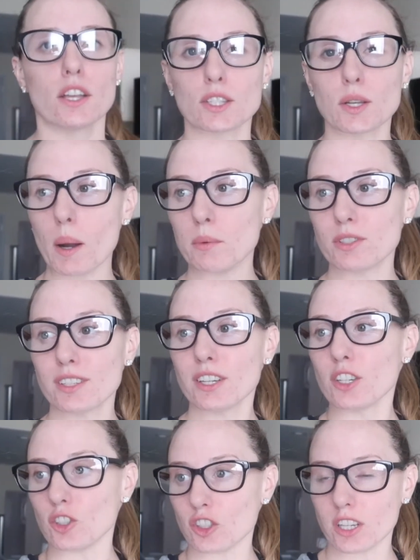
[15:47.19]
So I'm just
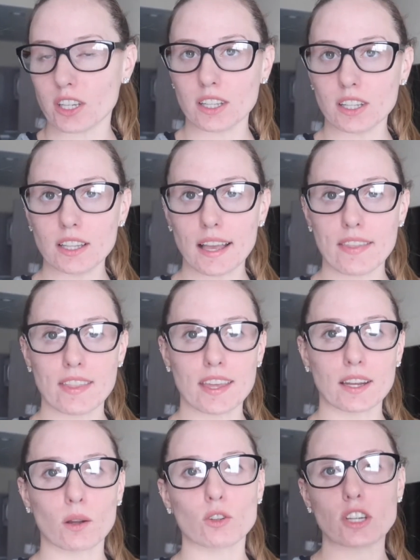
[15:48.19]
gonna chill and
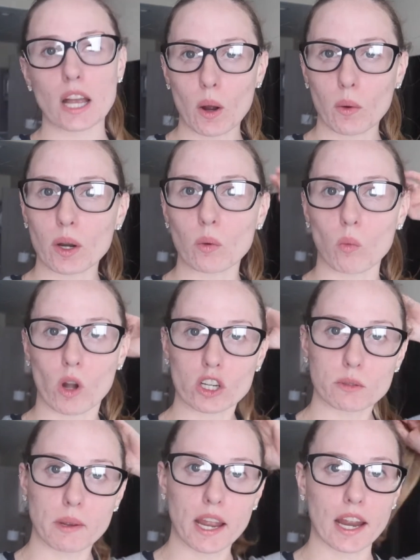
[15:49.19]
then go shower and
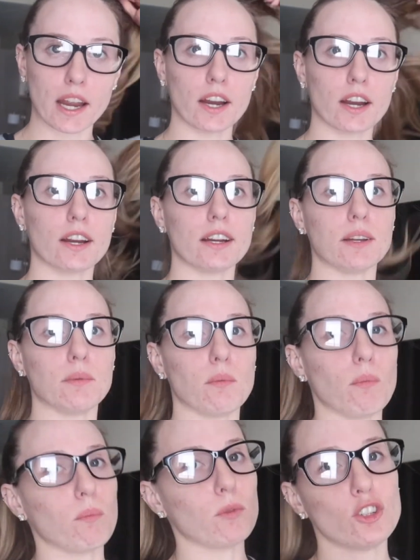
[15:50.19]
wash my hair
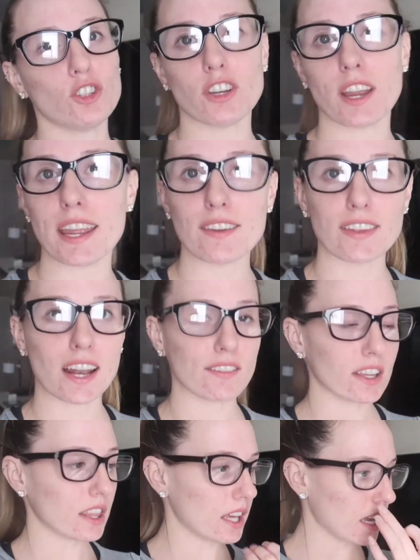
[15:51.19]
and shave and
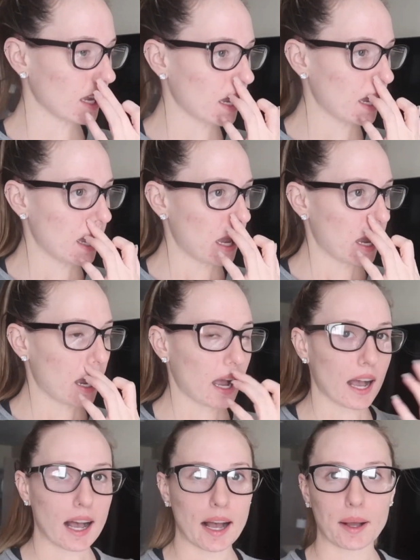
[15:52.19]
everything,
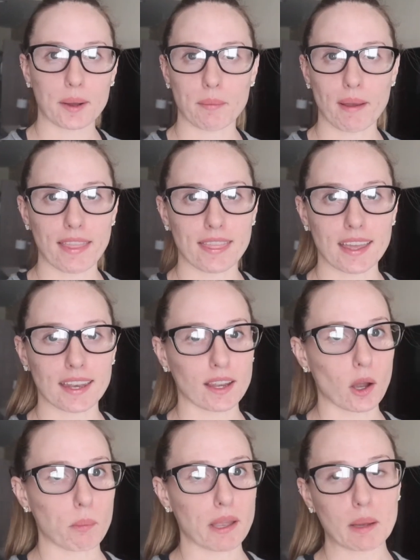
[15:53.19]
um, and then
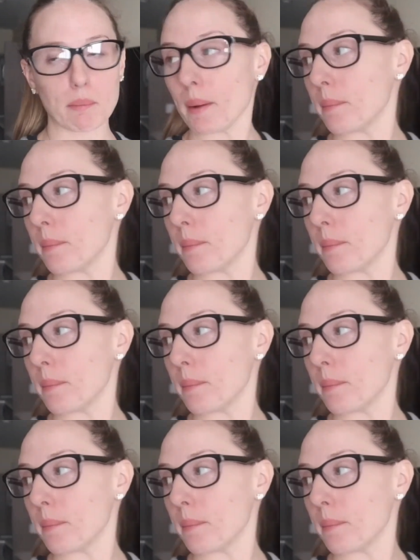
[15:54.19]
go pick him